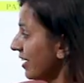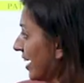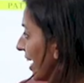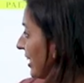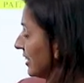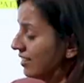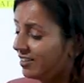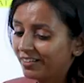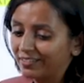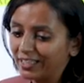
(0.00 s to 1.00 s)
Yes.
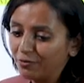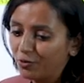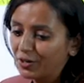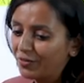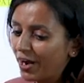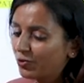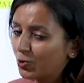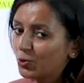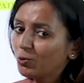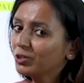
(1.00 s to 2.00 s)
Then what we have
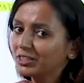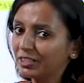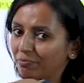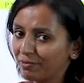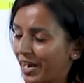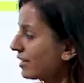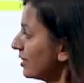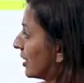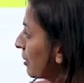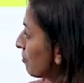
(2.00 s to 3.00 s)
to do? Subtract
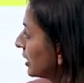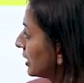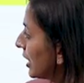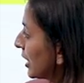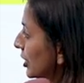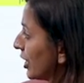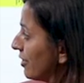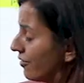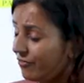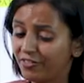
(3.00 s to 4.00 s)
the
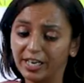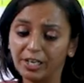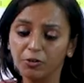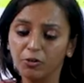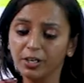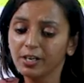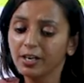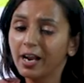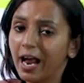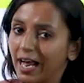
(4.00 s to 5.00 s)
depreciation. Very good.
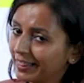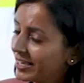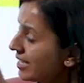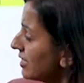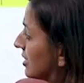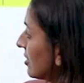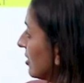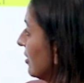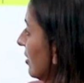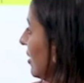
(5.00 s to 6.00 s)
And then
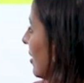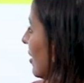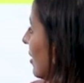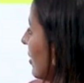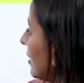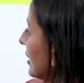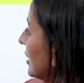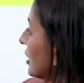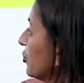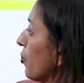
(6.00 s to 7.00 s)
income. This
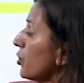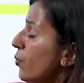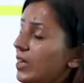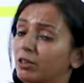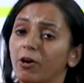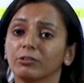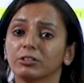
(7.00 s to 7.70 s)
is your 12,000.